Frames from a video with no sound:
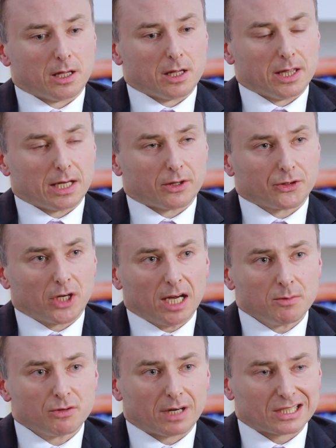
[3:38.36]
Now, the
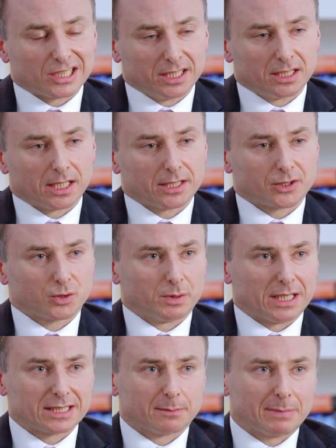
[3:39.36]
time you're actually in the laser
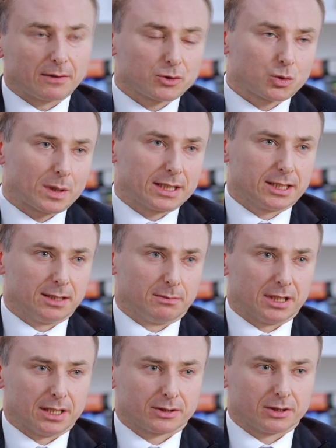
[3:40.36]
suite is about 20
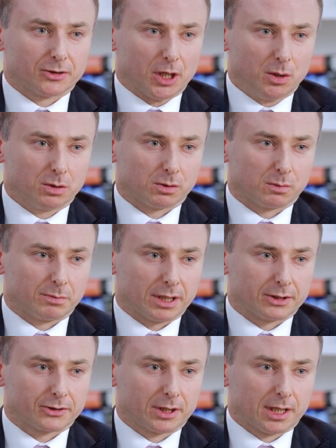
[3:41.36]
minutes in total,
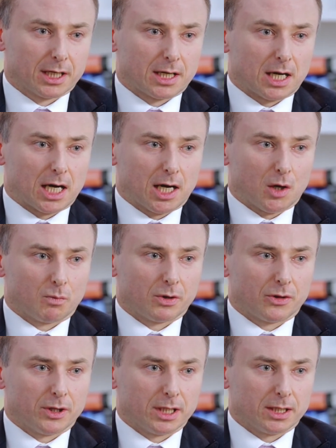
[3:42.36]
but
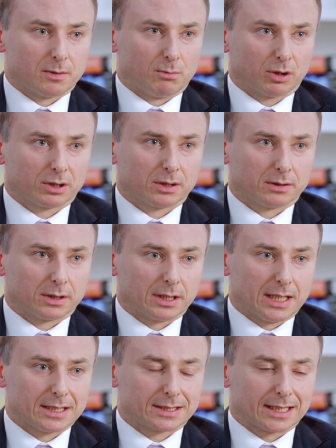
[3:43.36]
with the modern
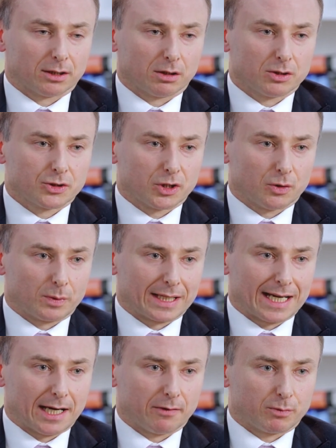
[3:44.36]
laser technology that we
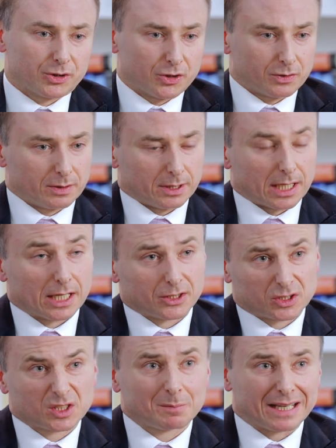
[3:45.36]
have, which has
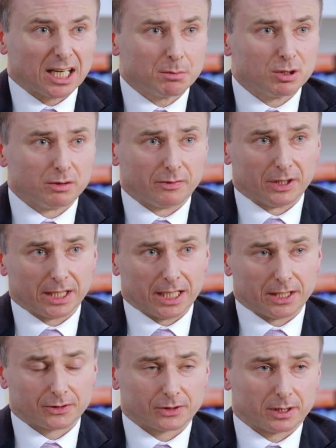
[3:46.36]
sped up over the
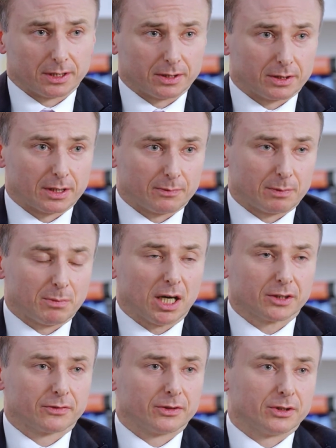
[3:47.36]
years, the
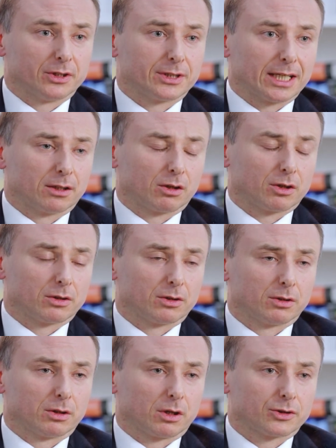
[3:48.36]
part of the
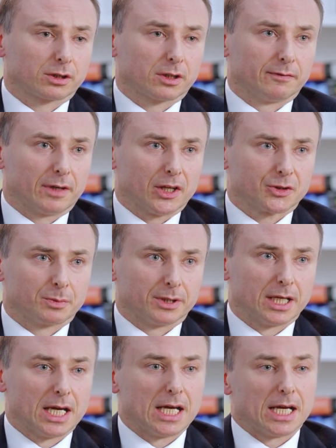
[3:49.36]
technological advancement
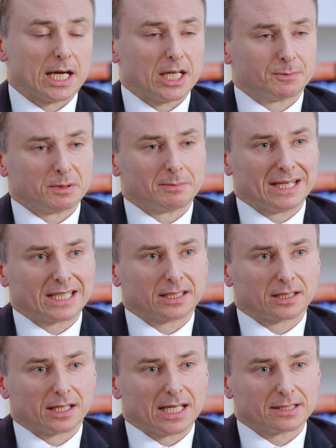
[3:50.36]
has been making
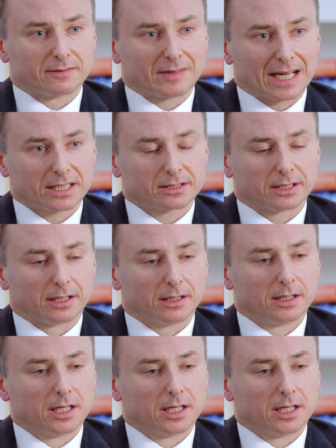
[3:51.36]
the laser faster,